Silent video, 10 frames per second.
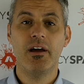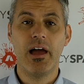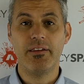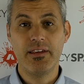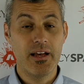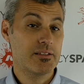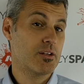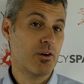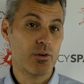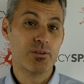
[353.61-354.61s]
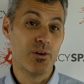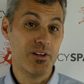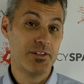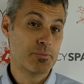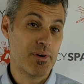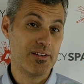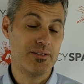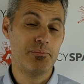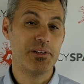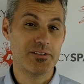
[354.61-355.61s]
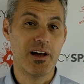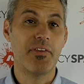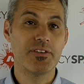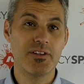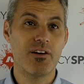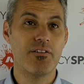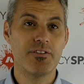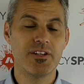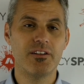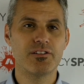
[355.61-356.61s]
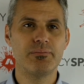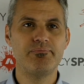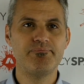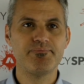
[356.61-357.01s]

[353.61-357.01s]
And yes, the Coca-Cola is present, but it's not the center of attention.